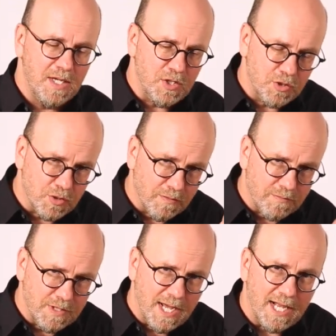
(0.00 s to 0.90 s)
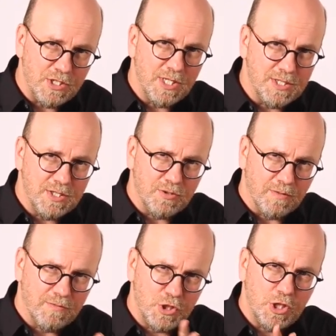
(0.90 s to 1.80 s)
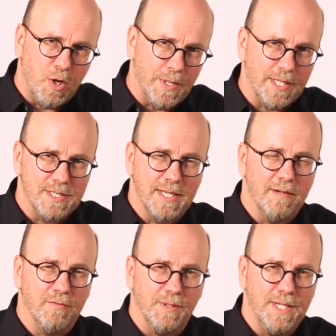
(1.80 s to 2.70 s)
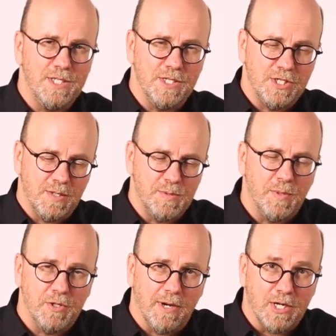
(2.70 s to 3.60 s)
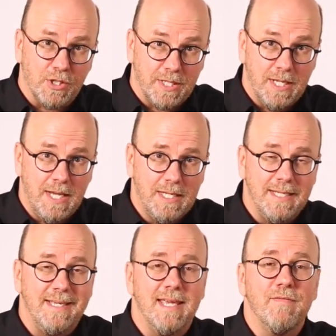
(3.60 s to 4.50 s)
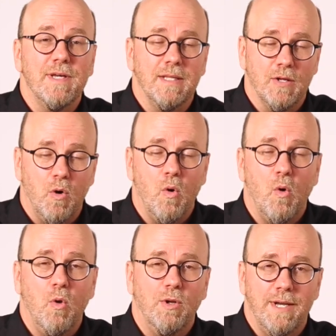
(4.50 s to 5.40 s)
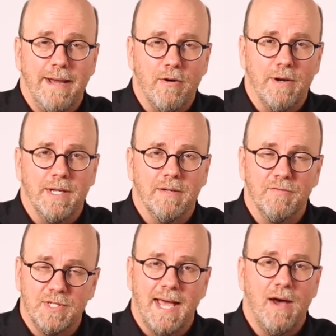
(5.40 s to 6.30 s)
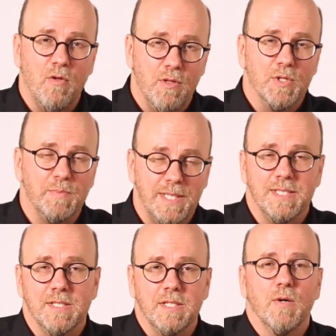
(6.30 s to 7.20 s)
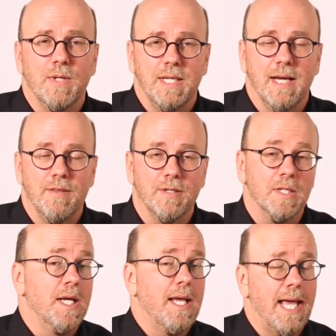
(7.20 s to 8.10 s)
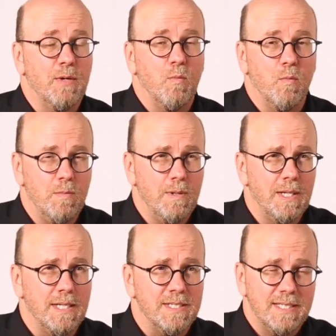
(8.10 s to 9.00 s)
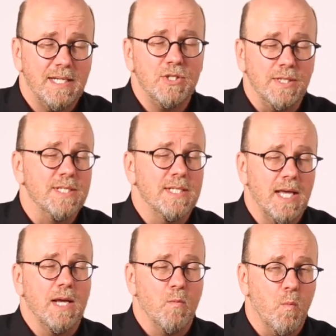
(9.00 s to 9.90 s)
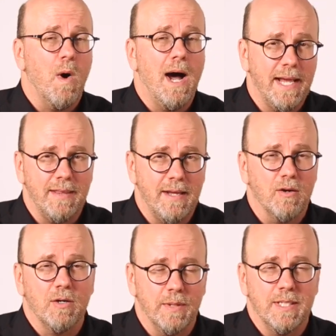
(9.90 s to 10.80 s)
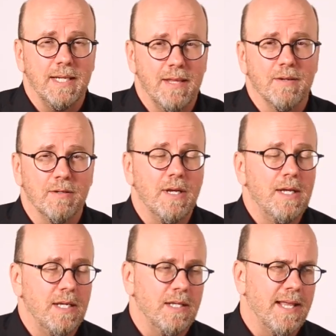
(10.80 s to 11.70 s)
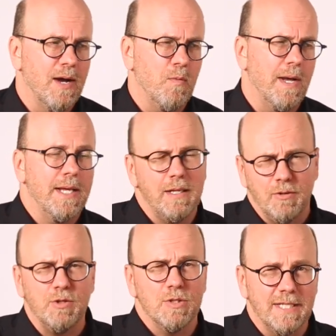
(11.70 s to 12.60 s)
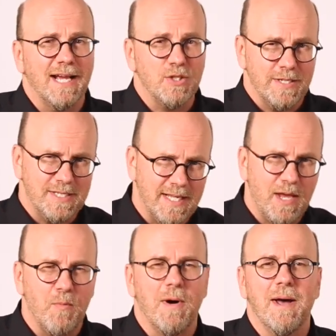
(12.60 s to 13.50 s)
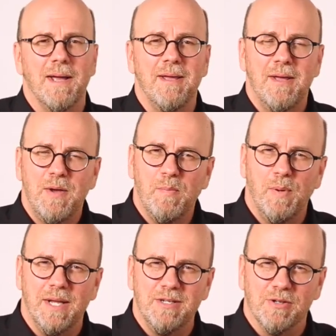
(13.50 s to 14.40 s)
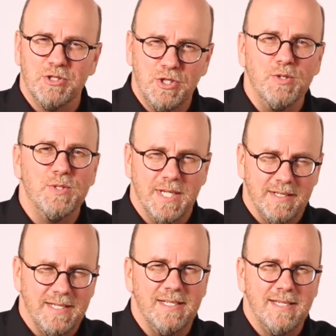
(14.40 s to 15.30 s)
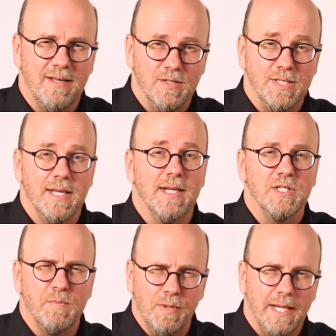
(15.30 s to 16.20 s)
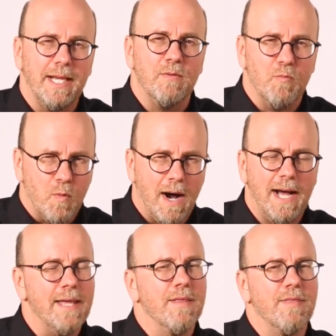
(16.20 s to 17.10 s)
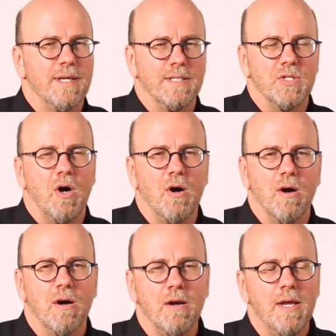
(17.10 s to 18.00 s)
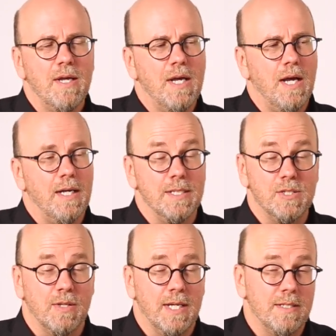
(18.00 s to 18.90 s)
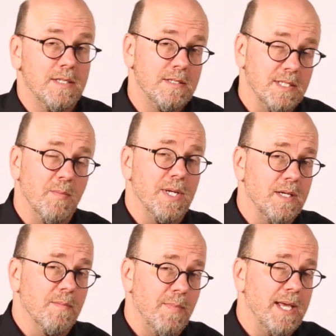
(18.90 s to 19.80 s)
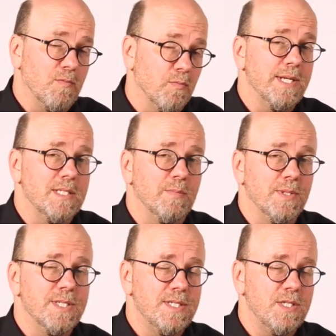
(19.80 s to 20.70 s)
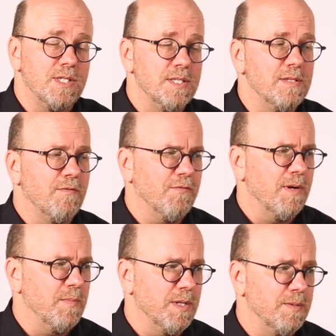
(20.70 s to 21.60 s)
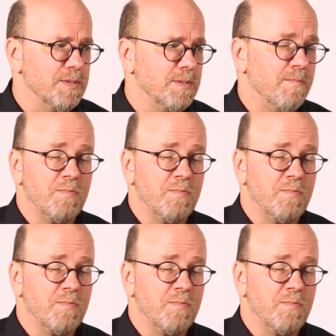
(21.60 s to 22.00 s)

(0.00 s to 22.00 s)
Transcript: You're sort of not just sort of showing a set of relationships, but you're actually giving the whole narrative to how those pieces go together and essentially saying why they are going together in that way. You don't usually actually say why, but you're choosing details that explain why the things are uh, so that somebody can make reasonable decisions from those.